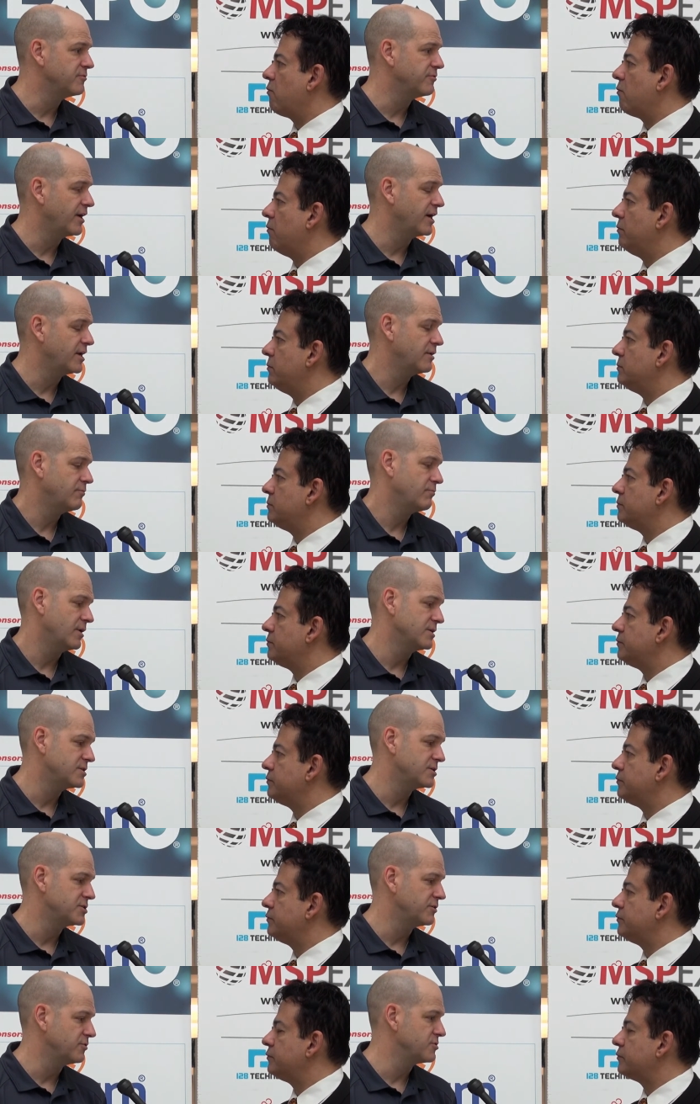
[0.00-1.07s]
Speaker 1: of that.
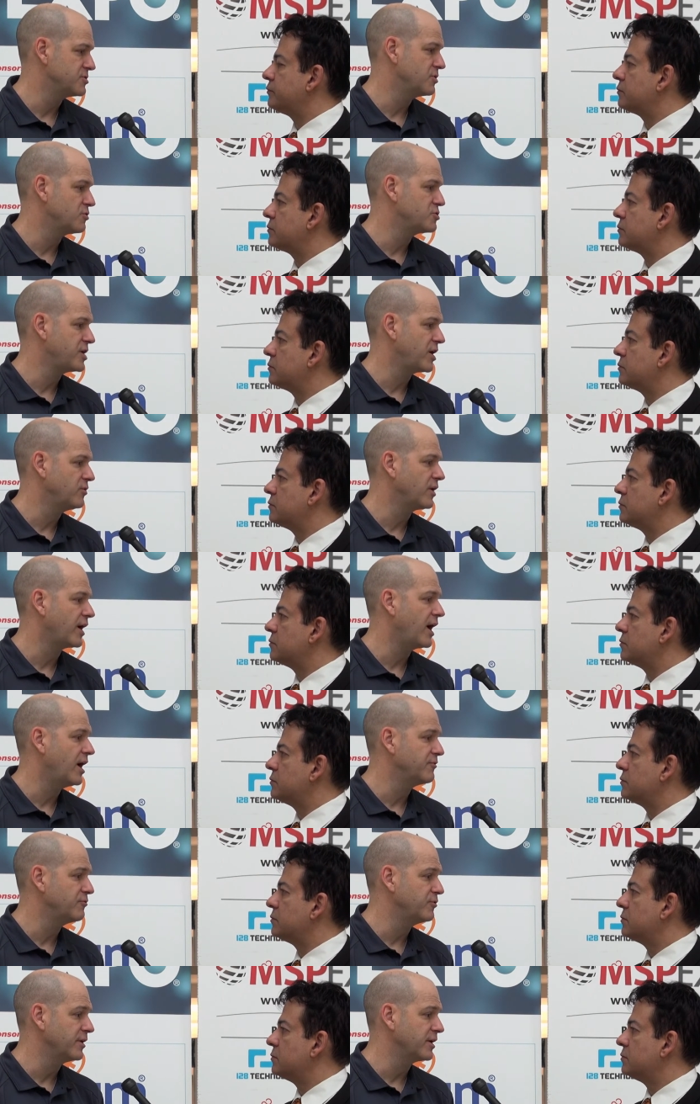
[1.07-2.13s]
Essentially, there's no channel
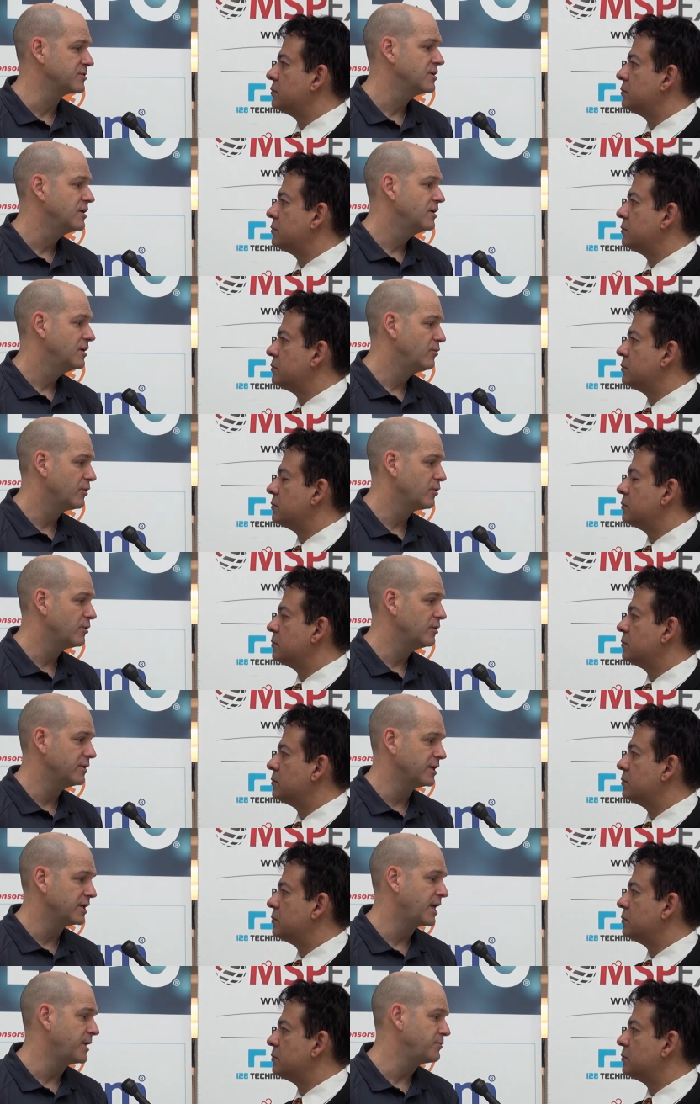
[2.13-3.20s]
conflict, and we
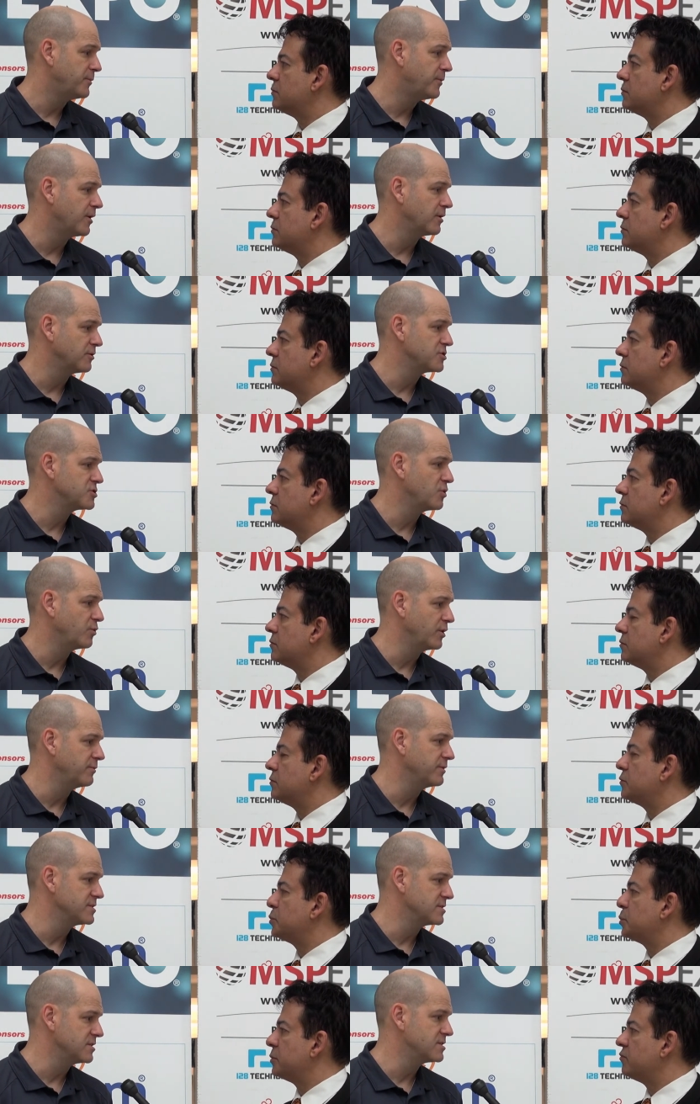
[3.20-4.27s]
really enable partners to win
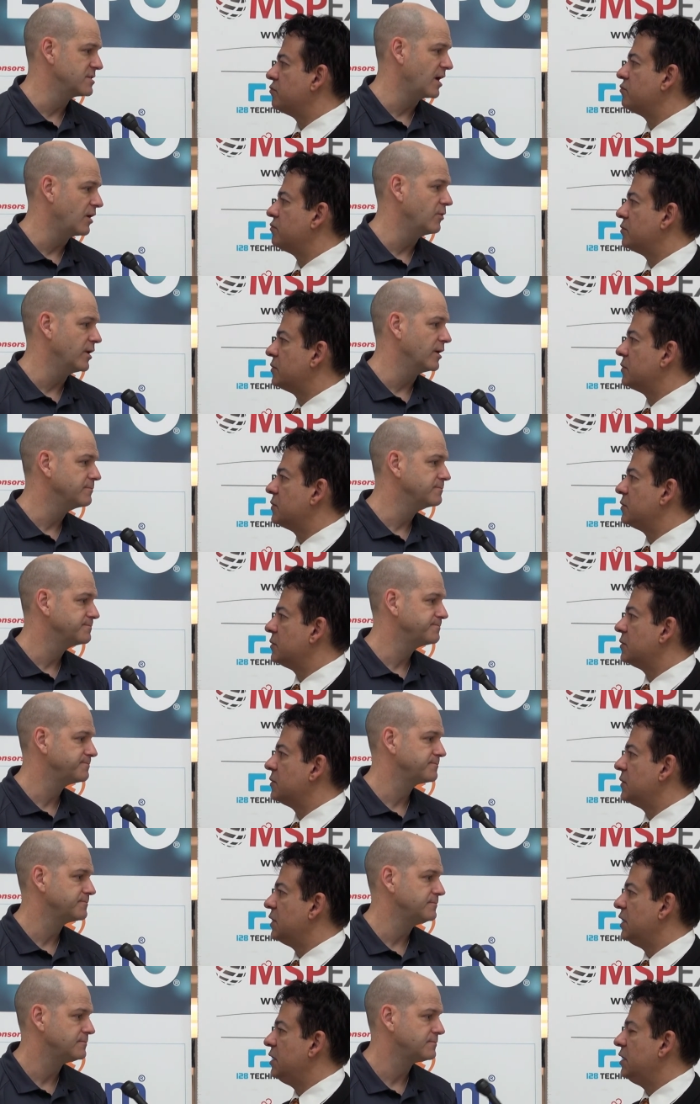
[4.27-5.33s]
business that way.
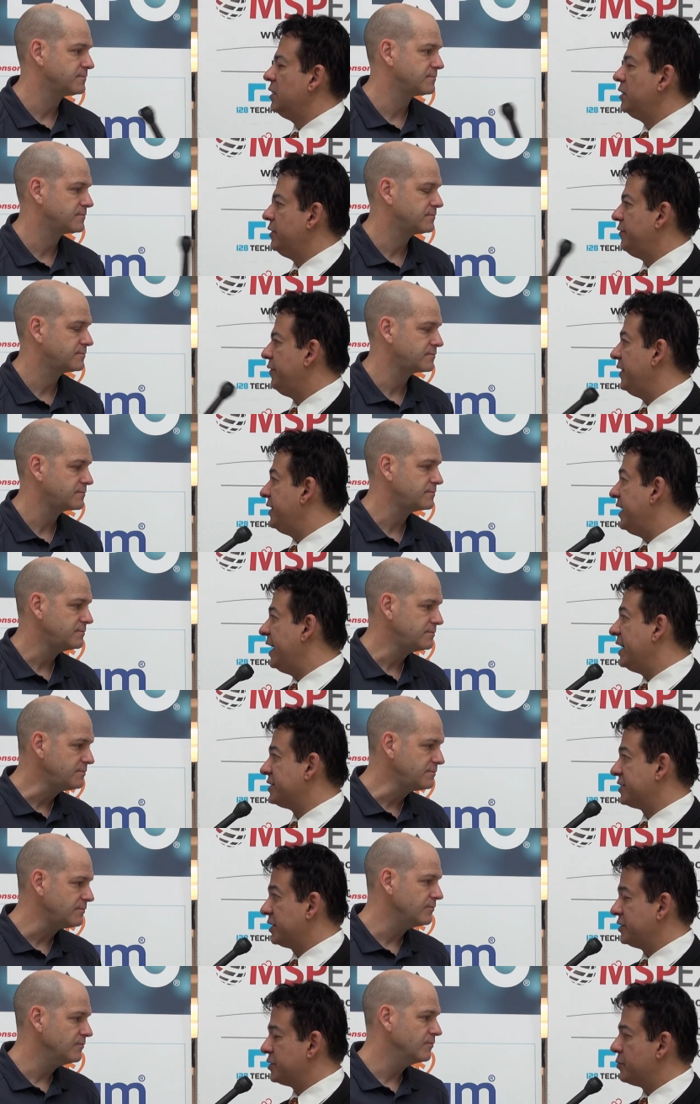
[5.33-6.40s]

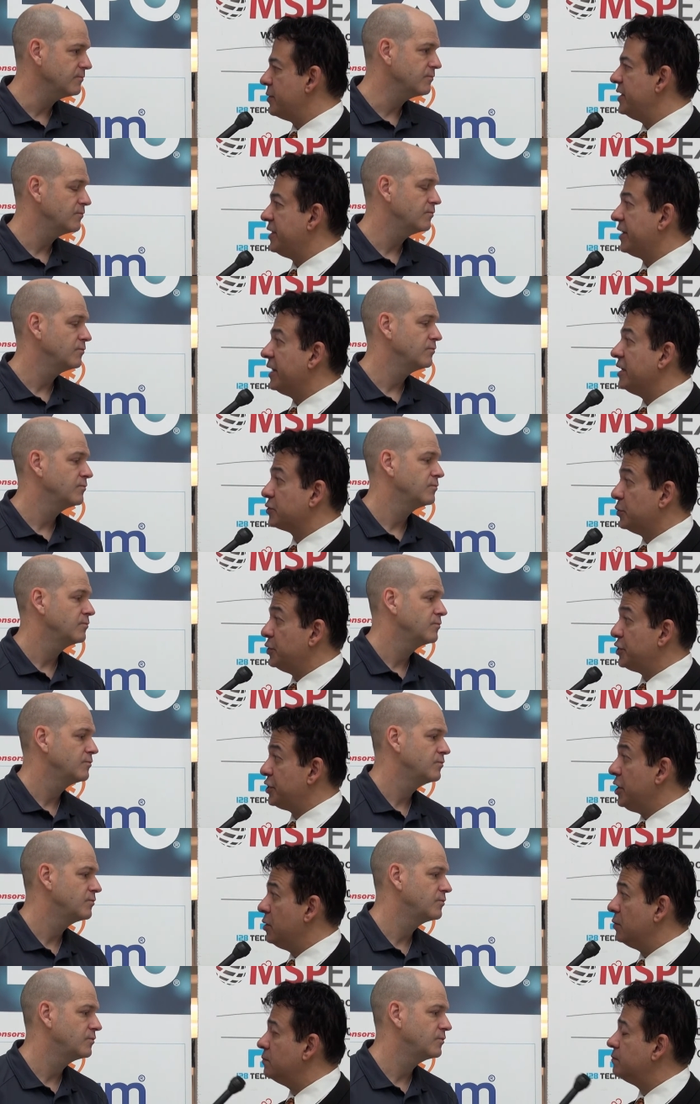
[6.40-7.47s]
Speaker 2: Fantastic. Is there anything else we should
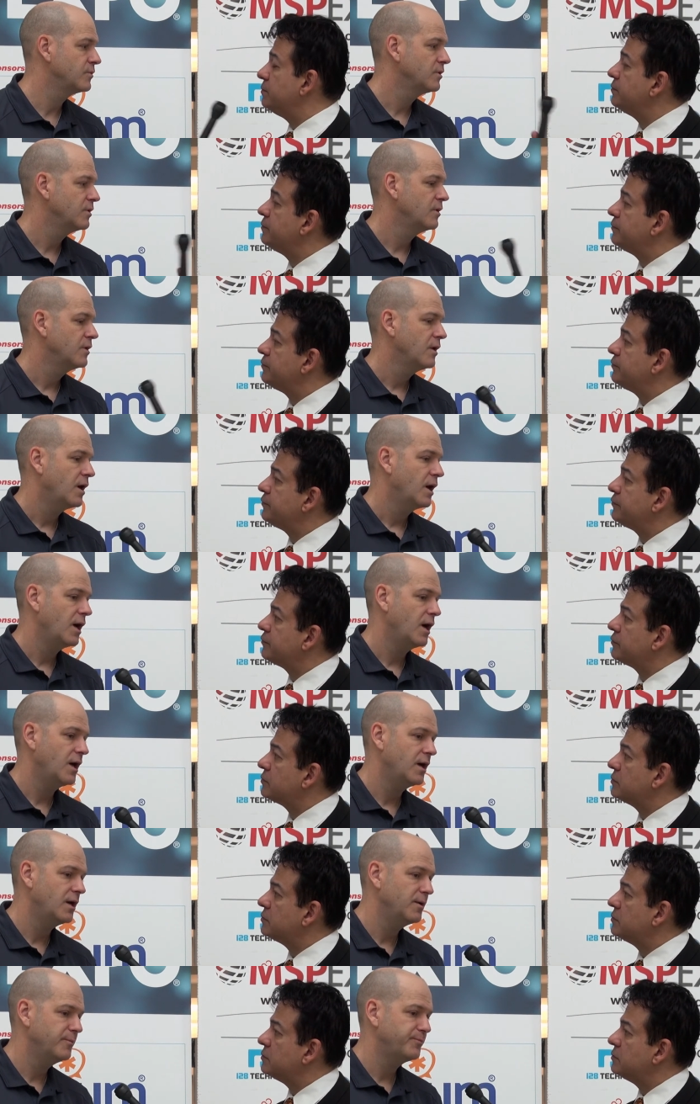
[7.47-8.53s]
know?
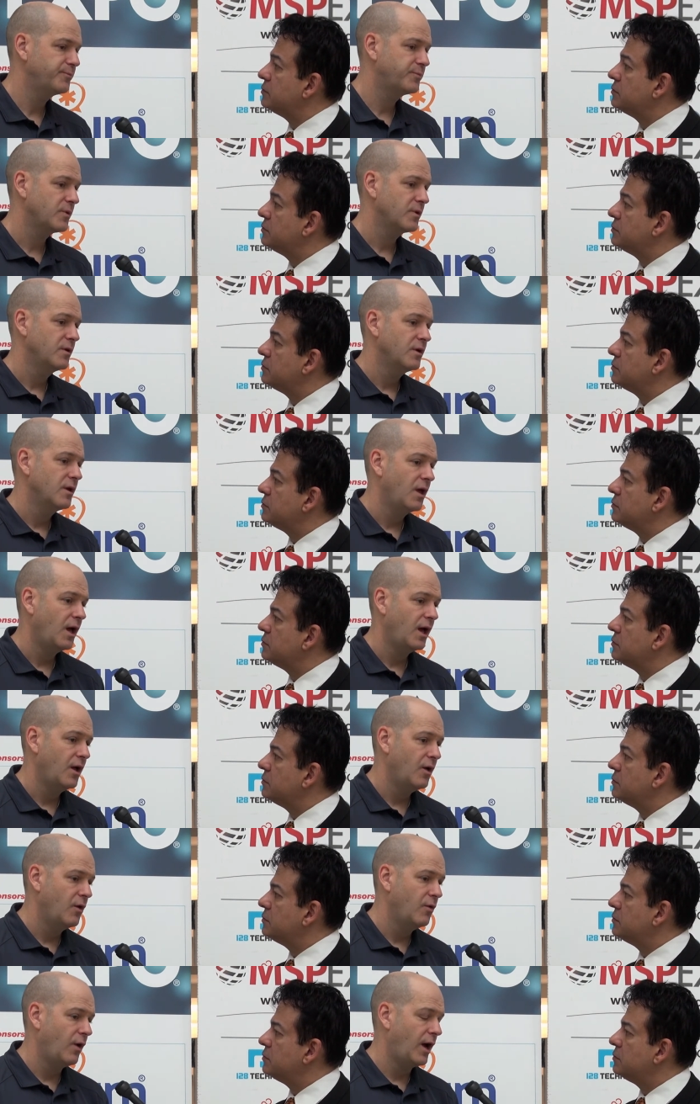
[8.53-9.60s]
Speaker 1: Um,
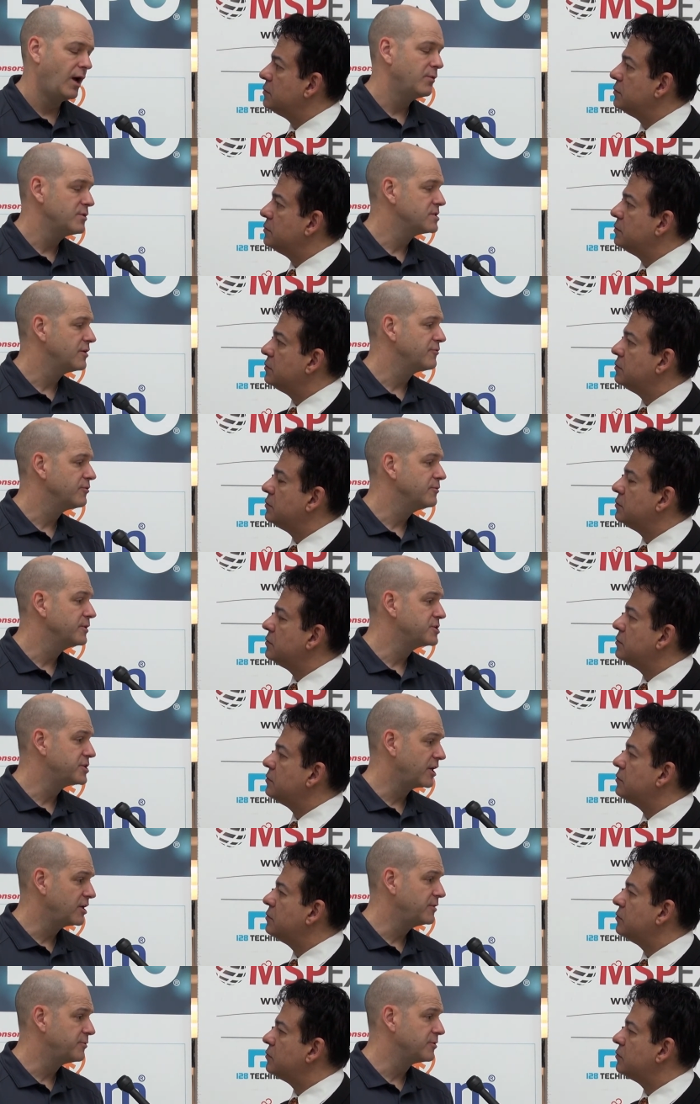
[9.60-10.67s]
I would say from a
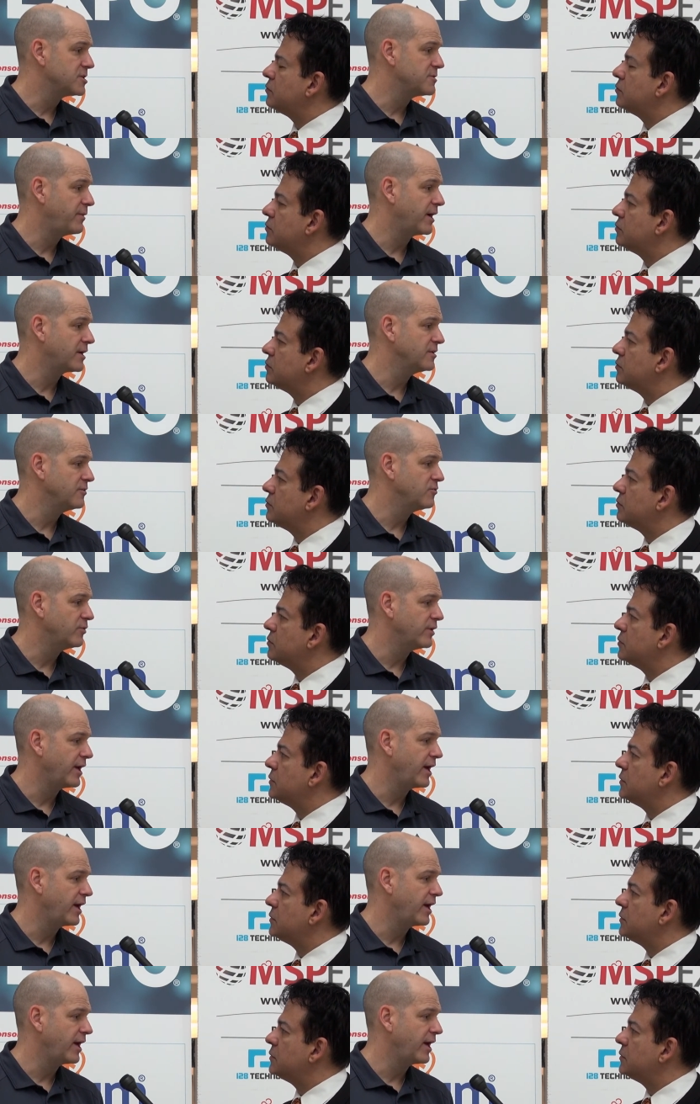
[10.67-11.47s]
channel perspective, we